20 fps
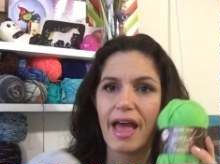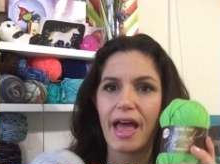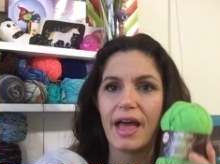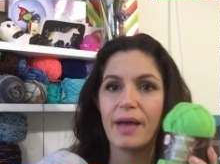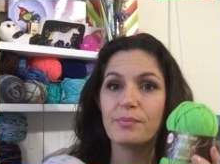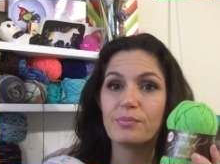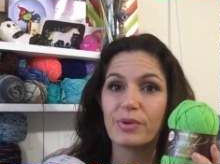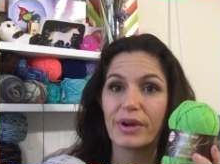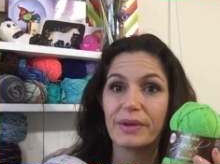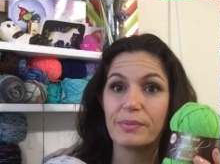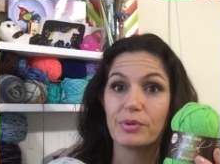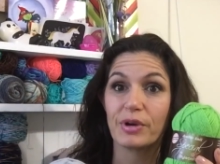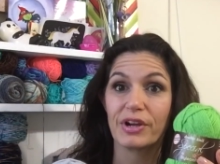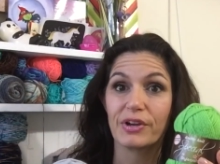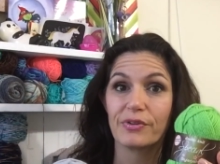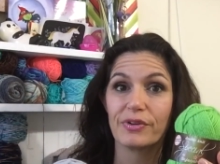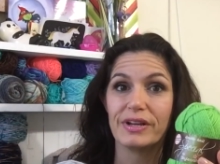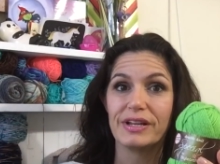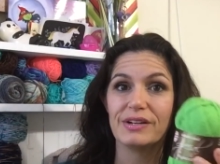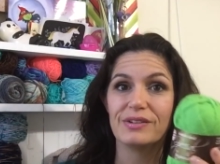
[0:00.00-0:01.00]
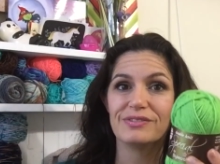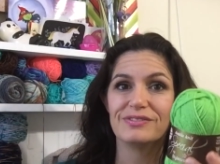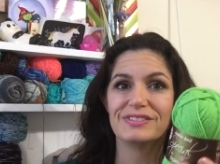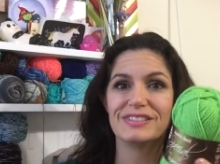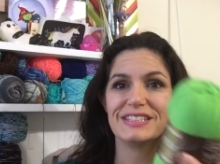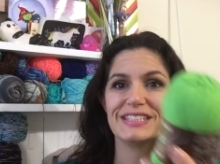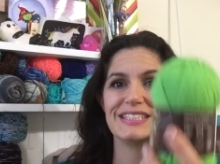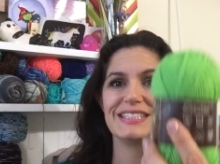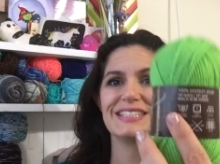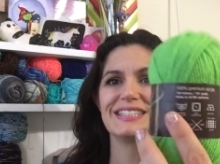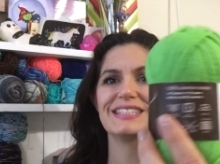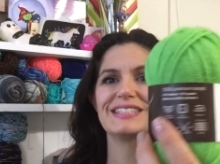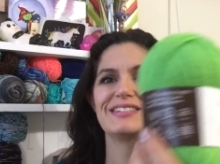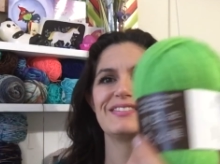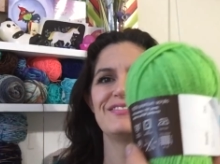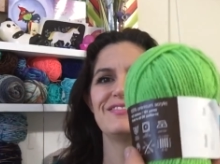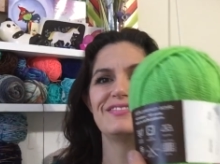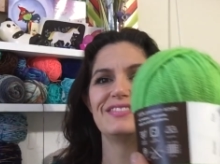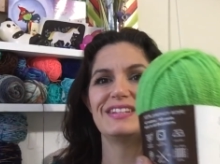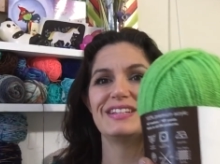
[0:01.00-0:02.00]
and bright green, which is
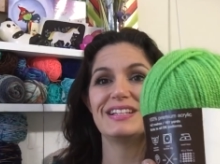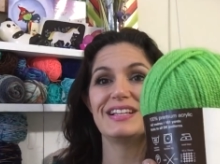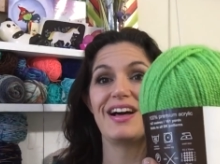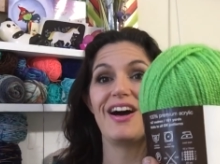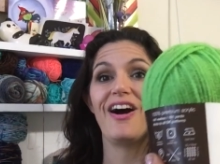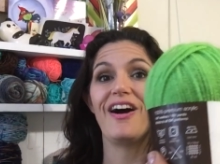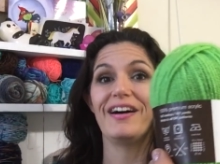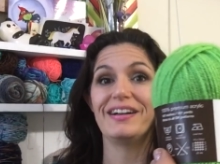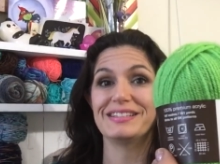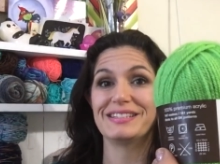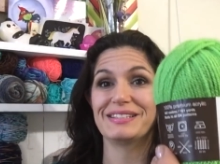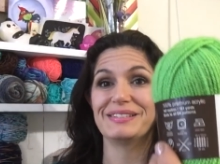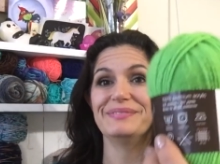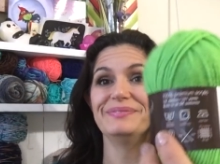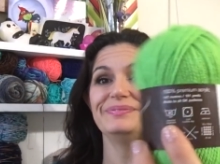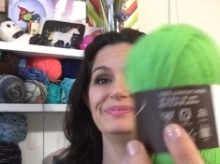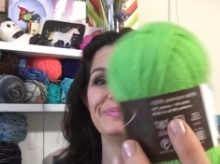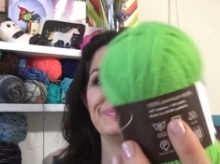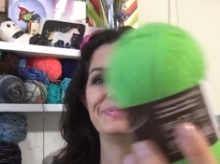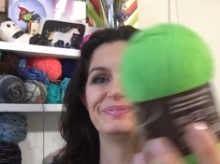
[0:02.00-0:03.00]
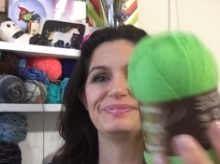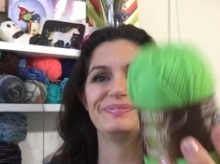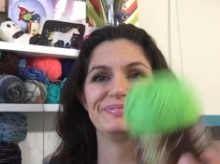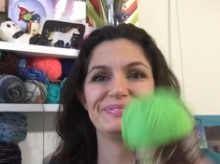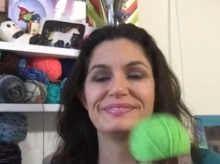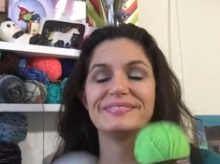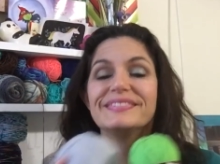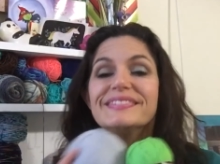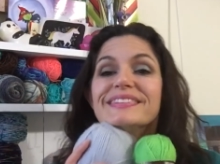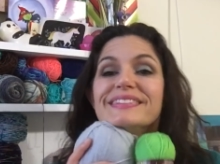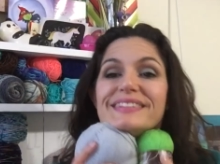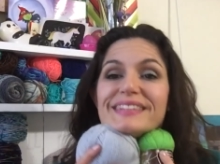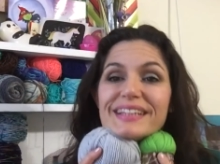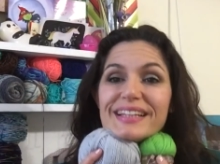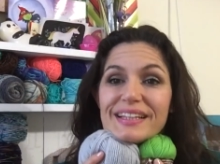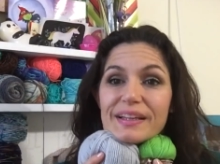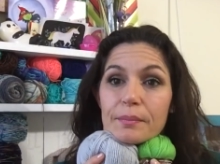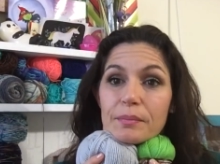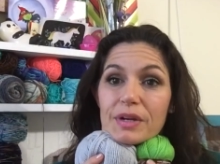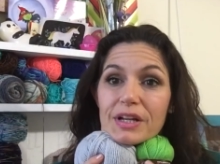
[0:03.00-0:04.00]
awesome.
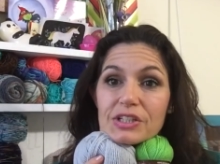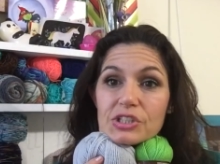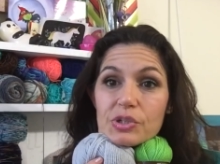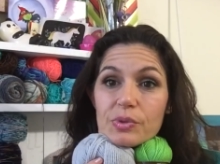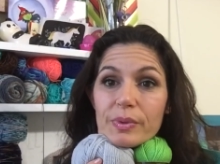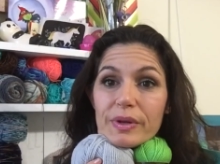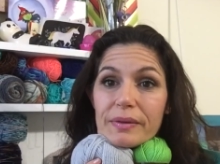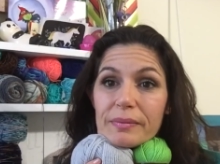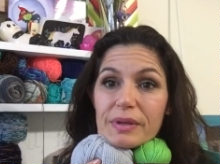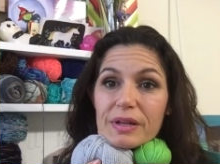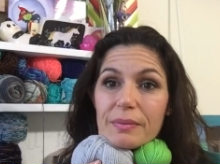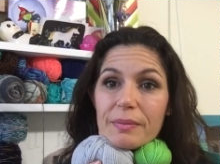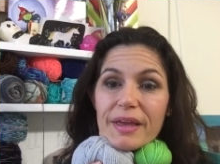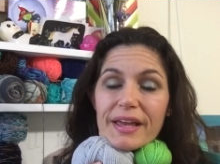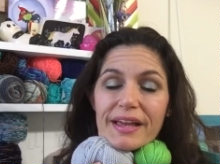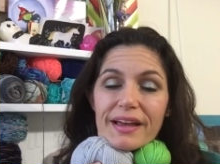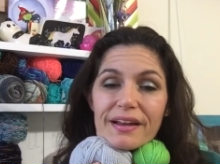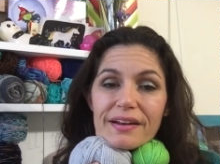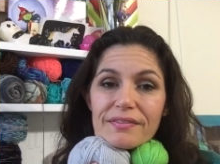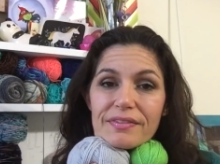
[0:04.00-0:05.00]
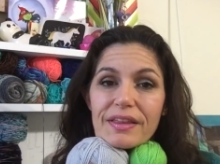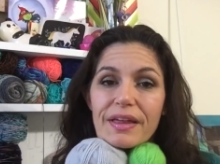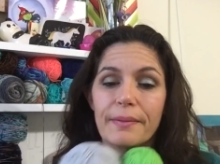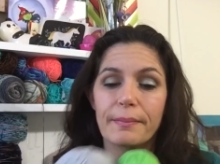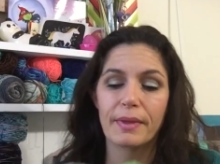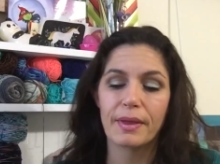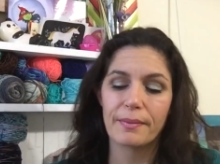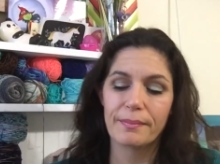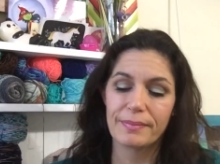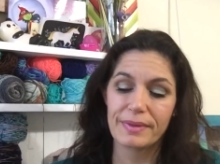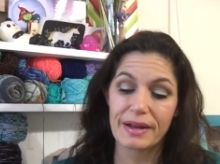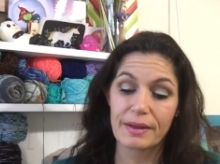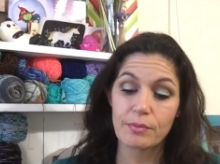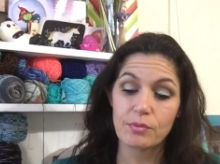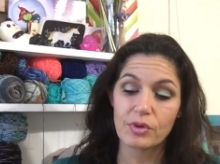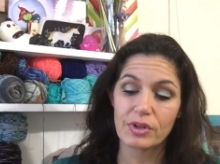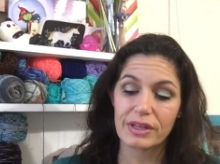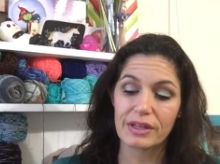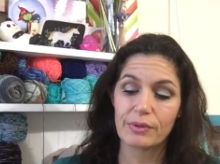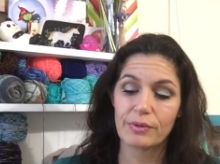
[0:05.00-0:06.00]
And I'm not sure what I'm going to make out of them, but
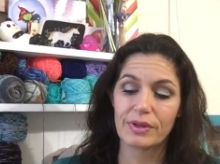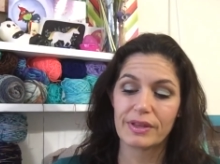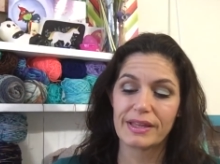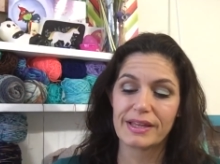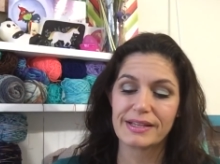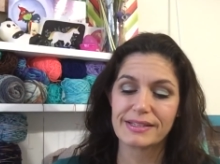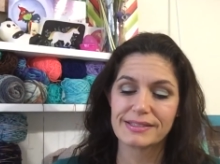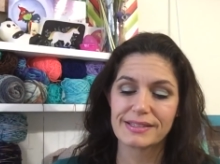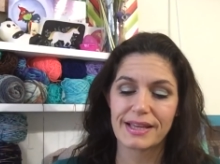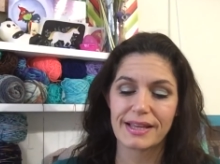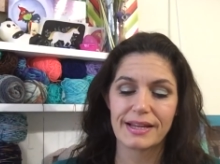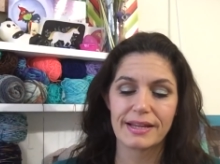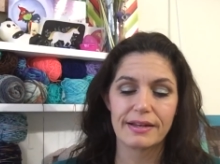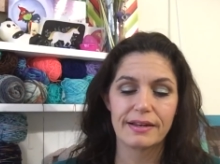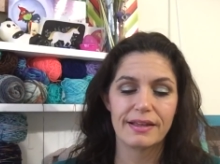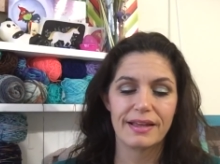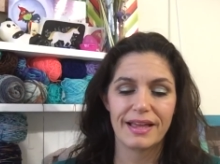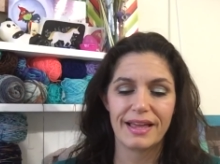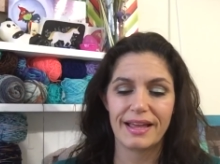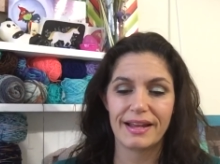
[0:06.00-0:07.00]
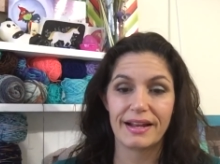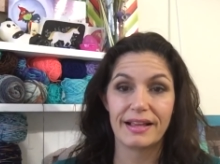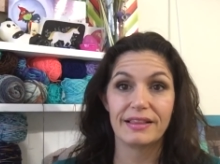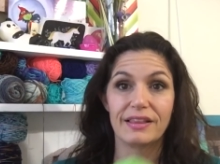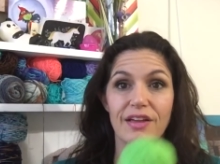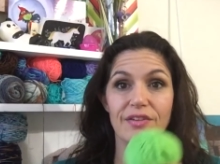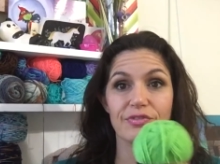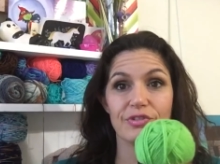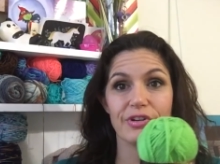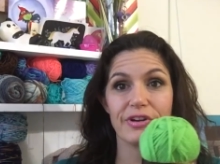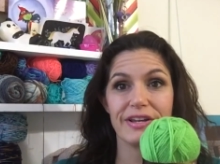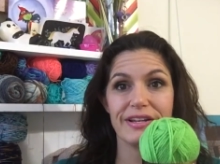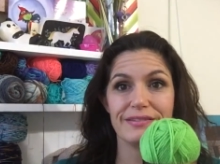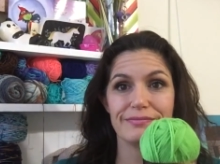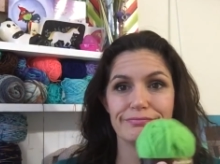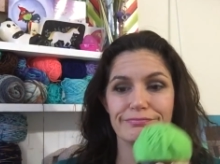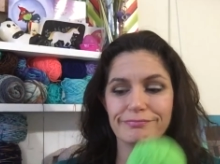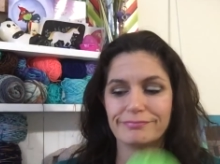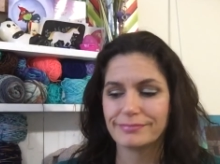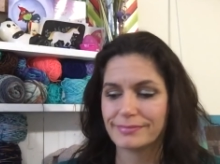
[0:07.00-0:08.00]
I'm really excited. And I love
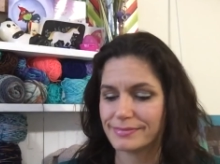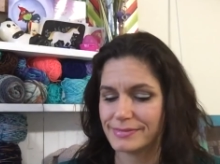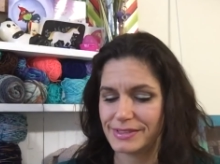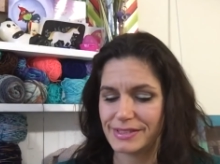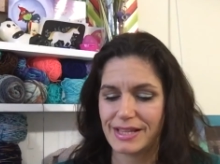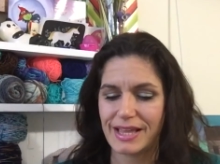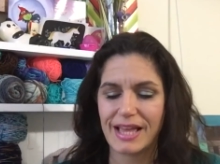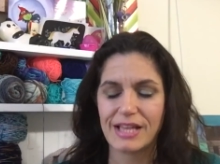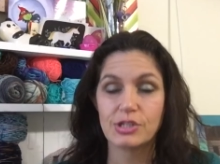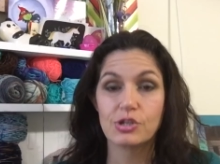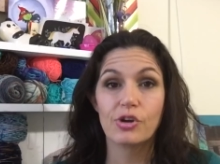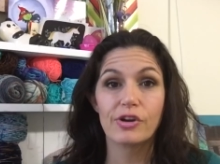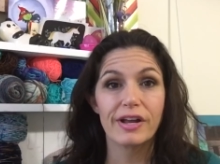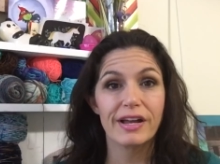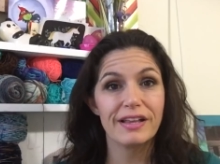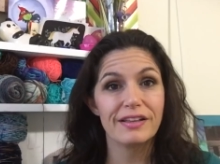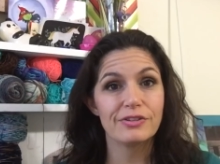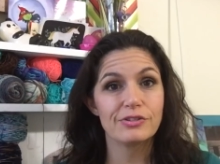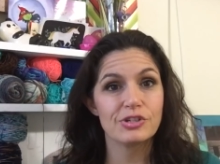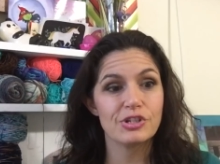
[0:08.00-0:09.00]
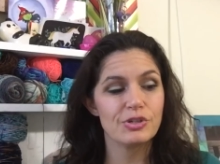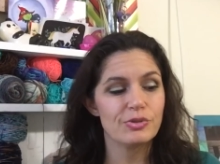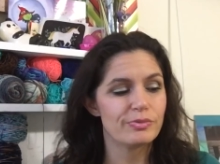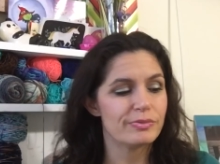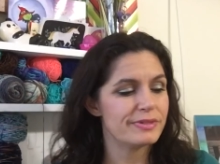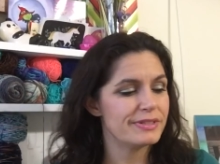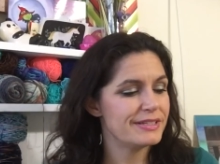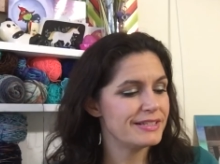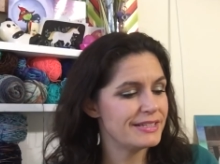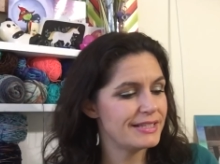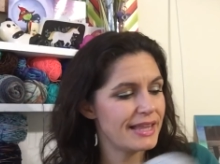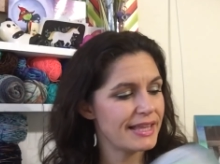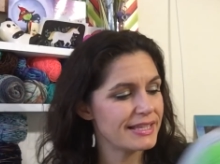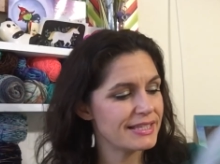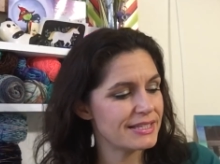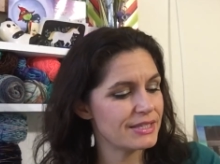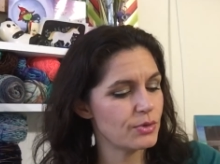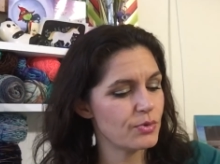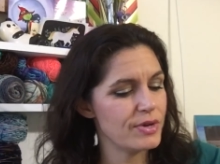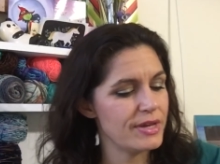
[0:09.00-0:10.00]
green. It's her color too. She
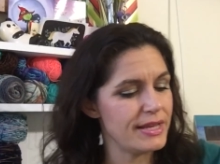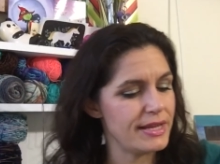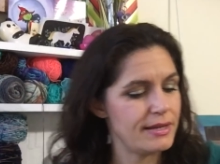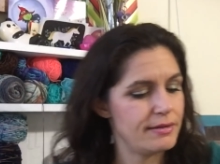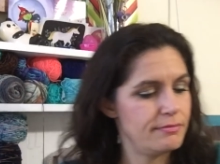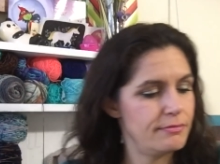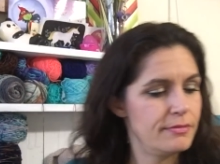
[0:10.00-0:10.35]
likes green.